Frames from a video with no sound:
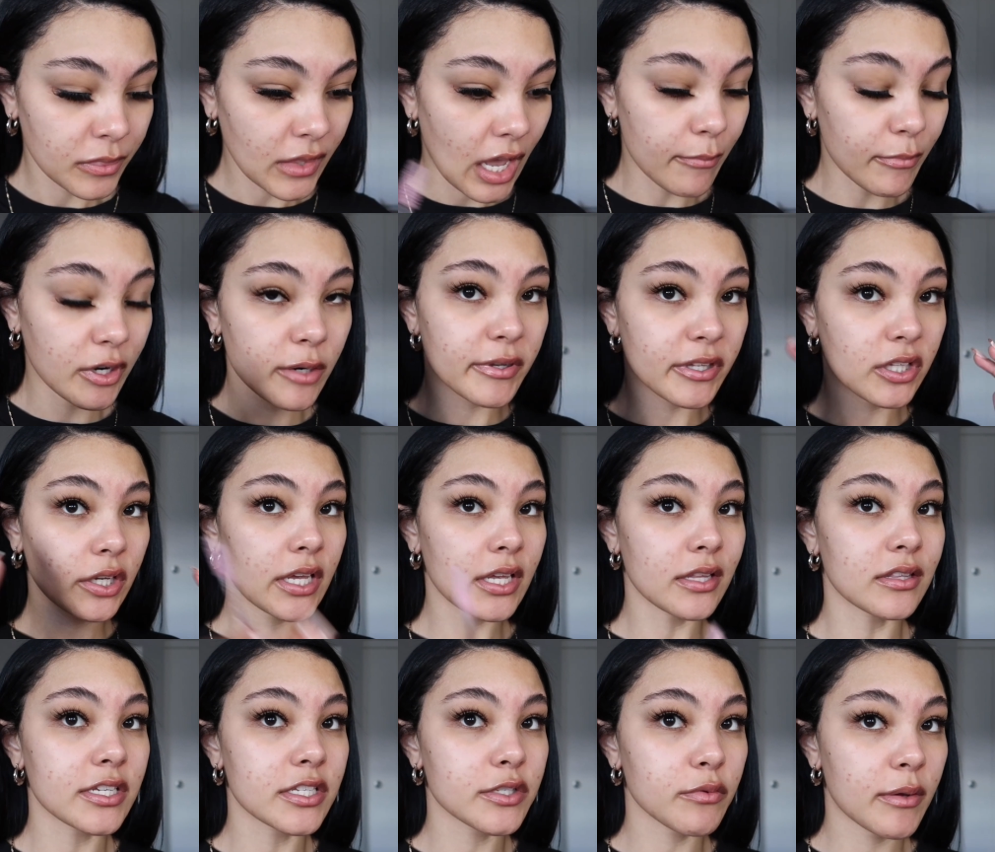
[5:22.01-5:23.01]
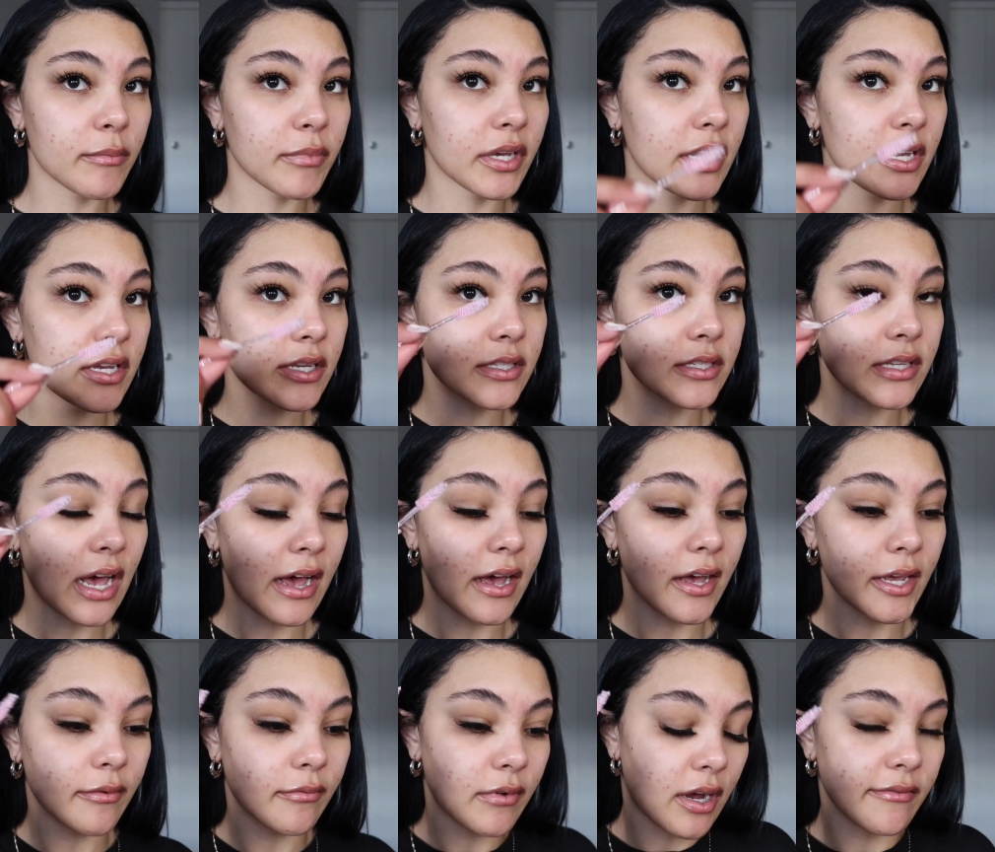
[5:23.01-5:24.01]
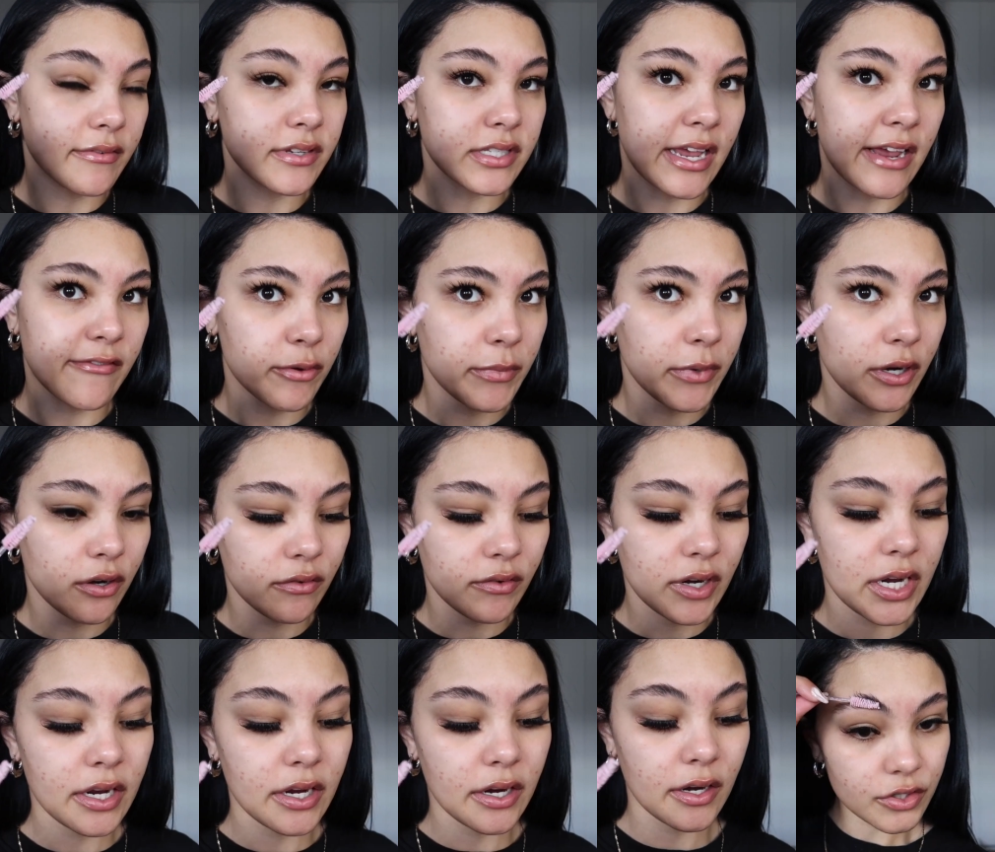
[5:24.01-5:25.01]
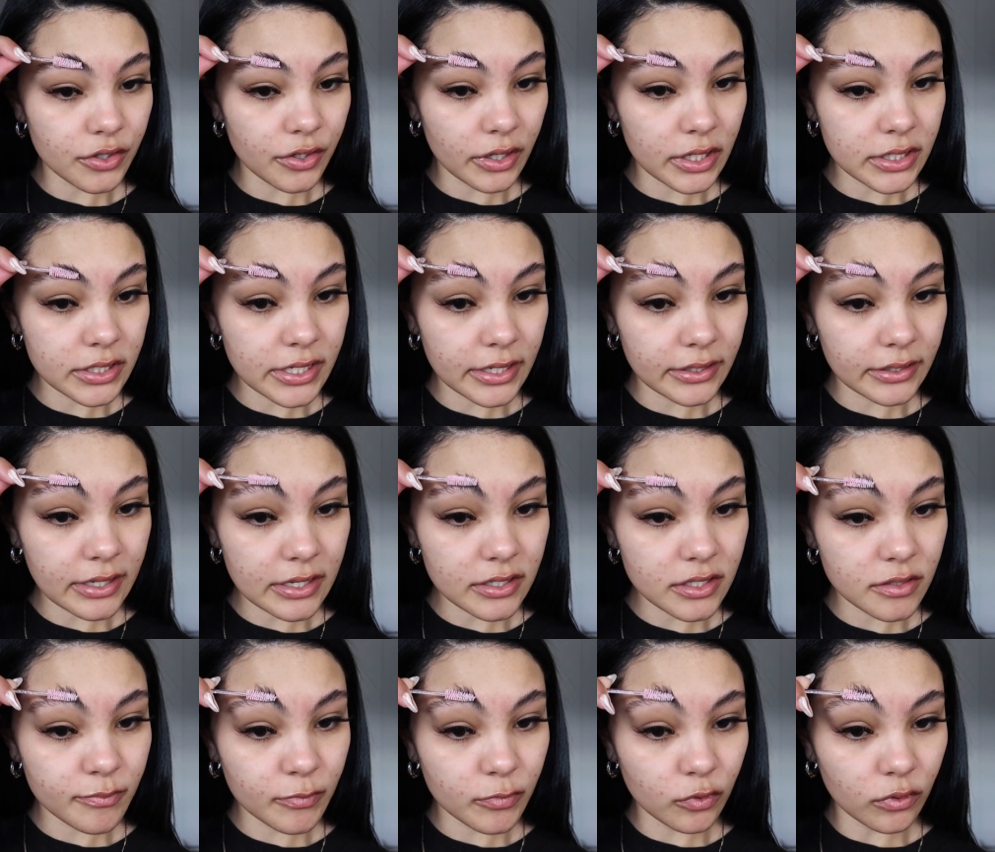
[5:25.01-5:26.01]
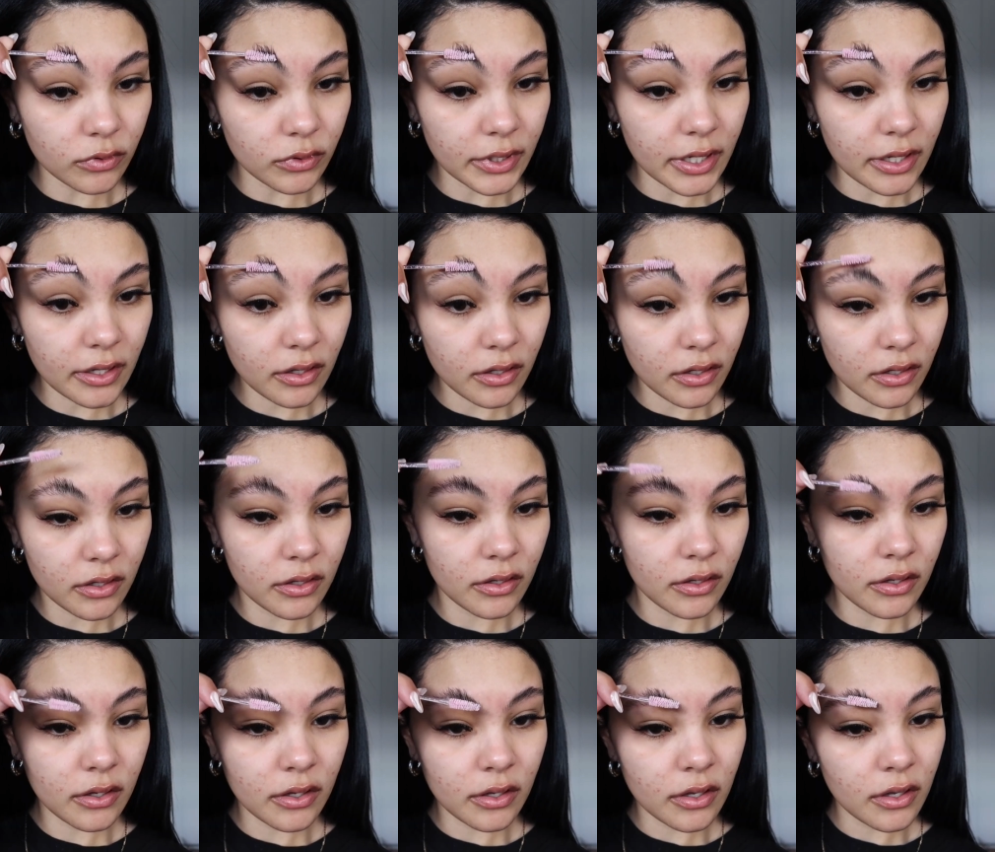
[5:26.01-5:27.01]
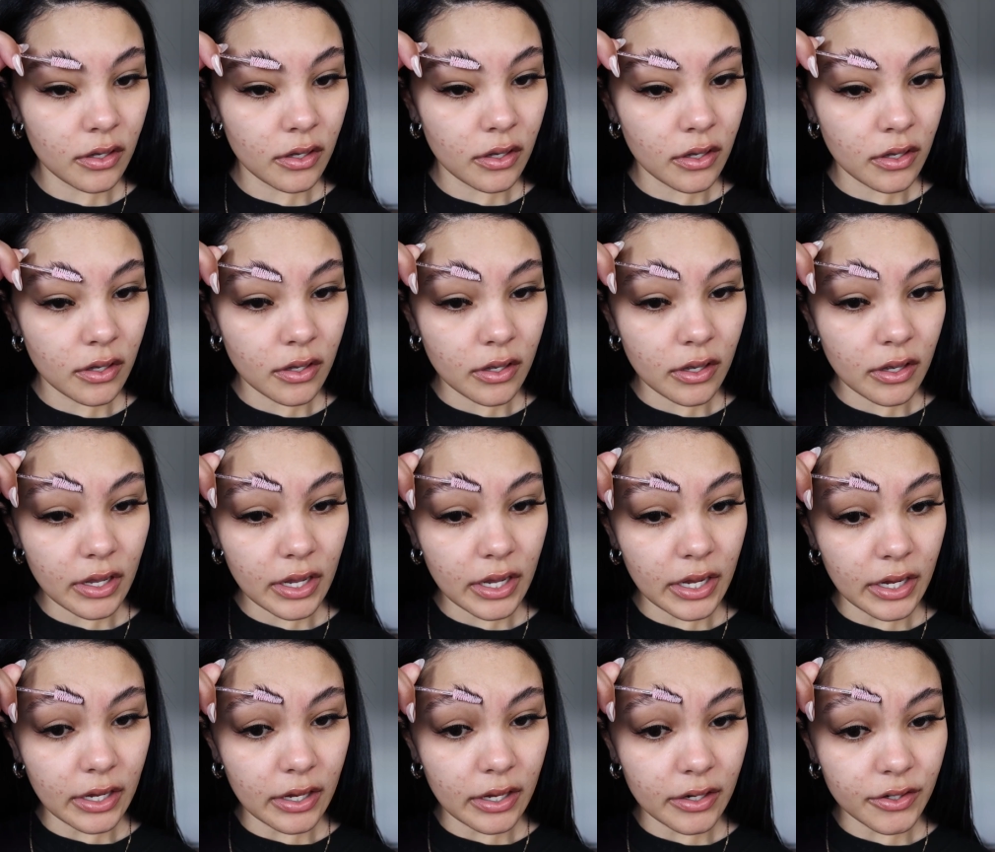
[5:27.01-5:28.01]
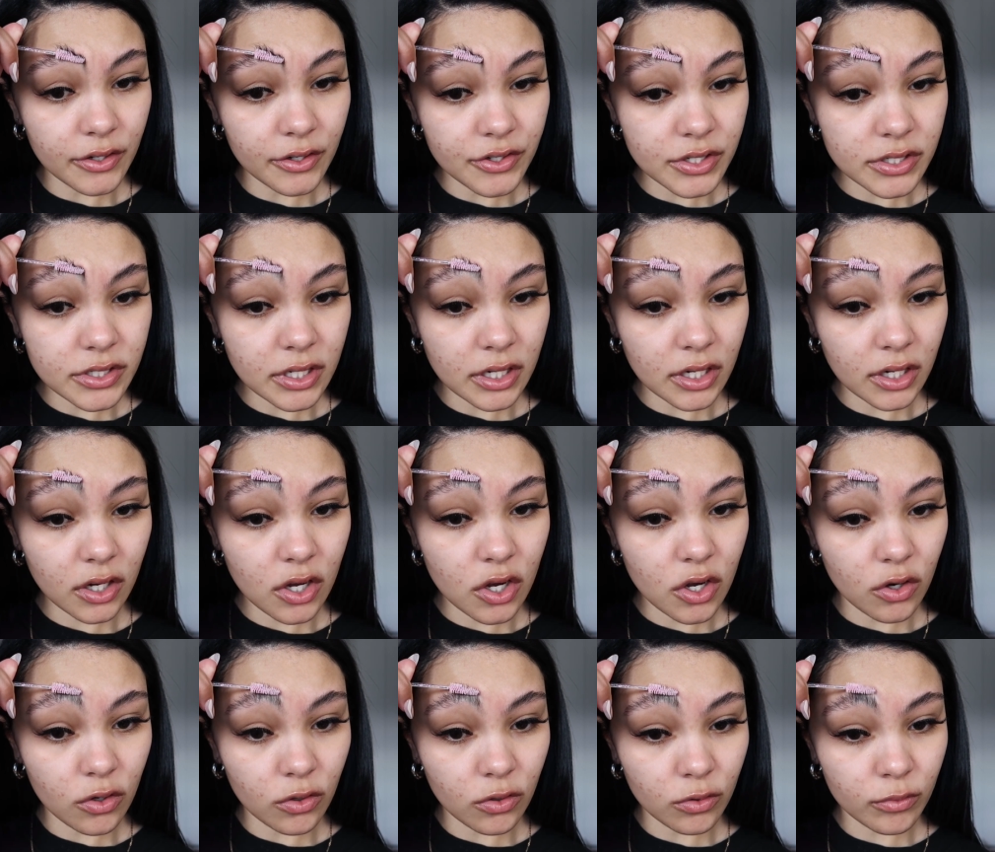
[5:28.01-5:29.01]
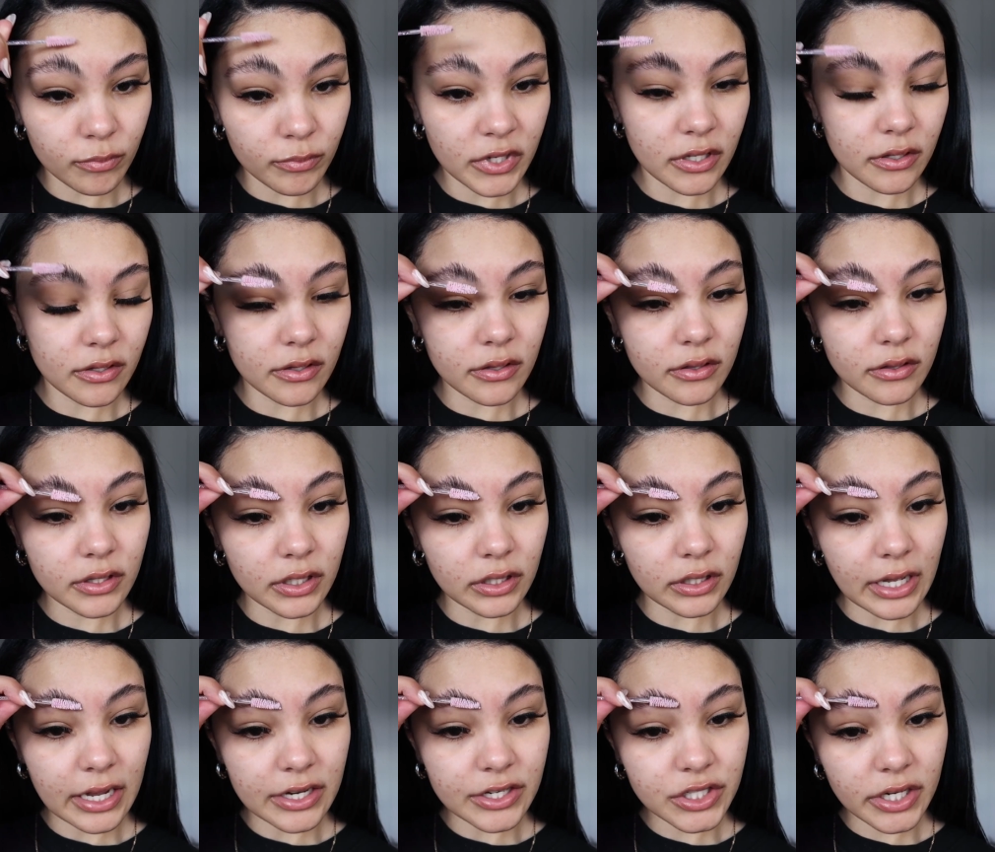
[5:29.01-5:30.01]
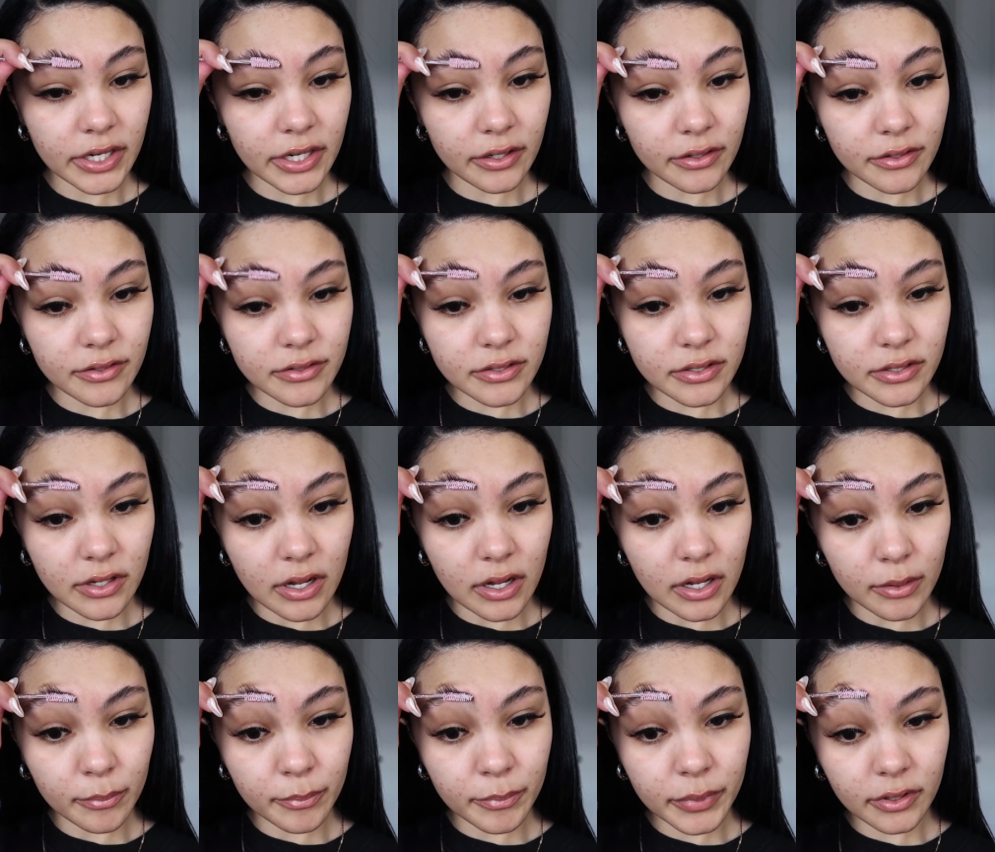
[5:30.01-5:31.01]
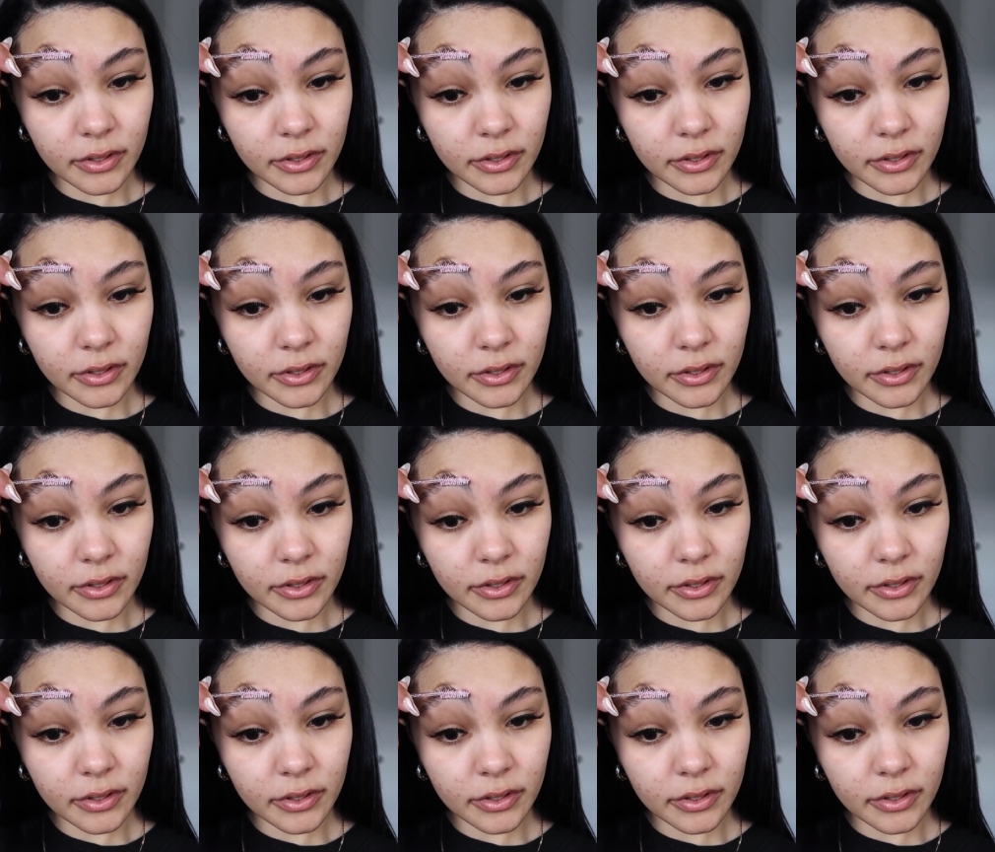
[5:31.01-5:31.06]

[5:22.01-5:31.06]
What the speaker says: I'm gonna be looking this way because I obviously have a mirror right here. So you're gonna take that spoolie and you're just gonna comb the lash hairs up.